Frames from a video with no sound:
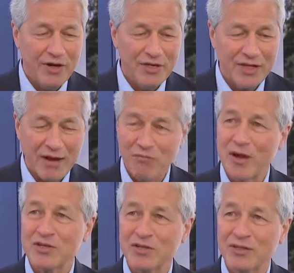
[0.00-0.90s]
is a
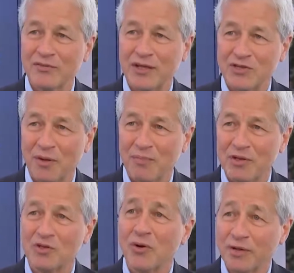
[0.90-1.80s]
risk that something
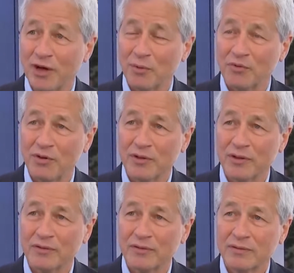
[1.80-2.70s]
is going terribly wrong
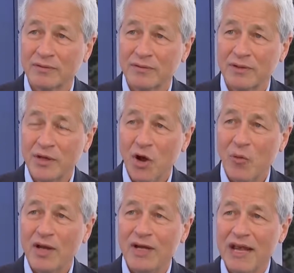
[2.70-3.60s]
here.
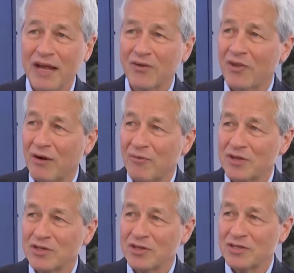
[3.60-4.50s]
We can handle that
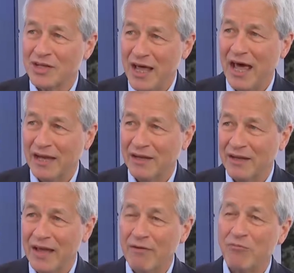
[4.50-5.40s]
risk today,
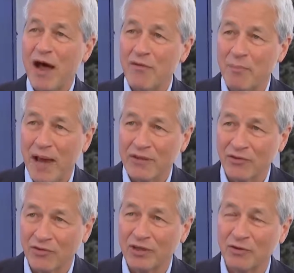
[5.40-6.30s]
and rather
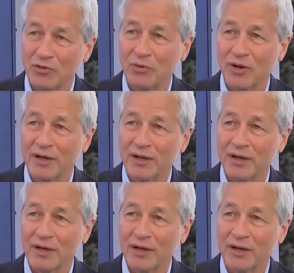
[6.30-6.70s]
painlessly if we do it right.